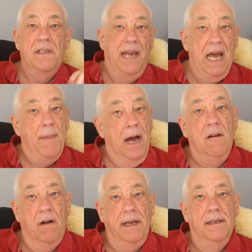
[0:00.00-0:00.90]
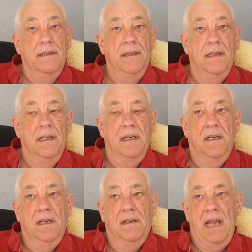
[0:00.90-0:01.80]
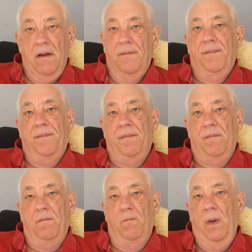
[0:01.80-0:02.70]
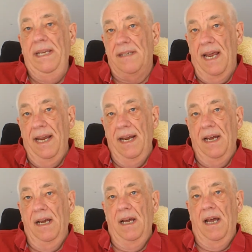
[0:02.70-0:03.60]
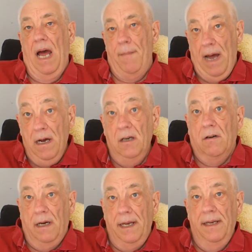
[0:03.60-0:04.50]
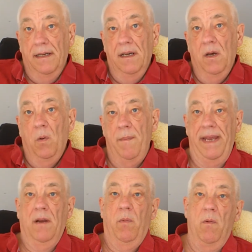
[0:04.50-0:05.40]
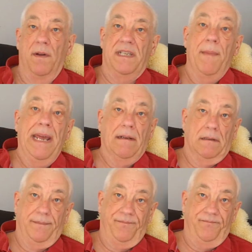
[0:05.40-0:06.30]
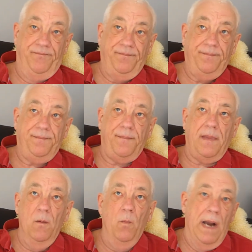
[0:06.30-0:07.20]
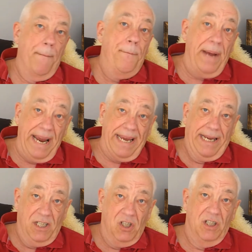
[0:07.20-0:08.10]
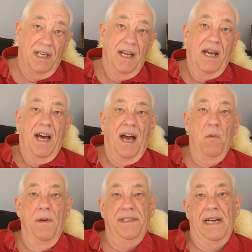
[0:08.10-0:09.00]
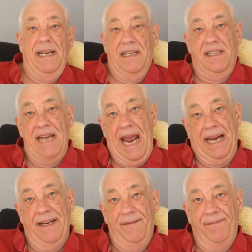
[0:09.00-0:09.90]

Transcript: say I'm hungry. Now, we say I'm hungry, we mean we want a meal. When I'm peckish, I want a little snack.